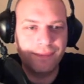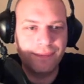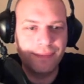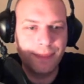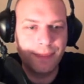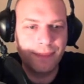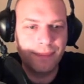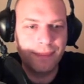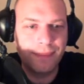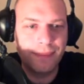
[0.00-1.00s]

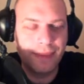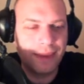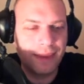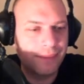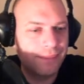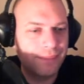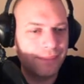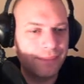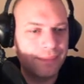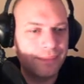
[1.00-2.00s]

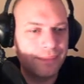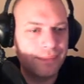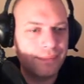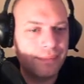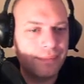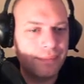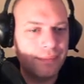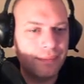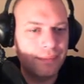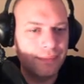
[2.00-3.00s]

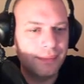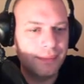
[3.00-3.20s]
No words are spoken by the person on screen.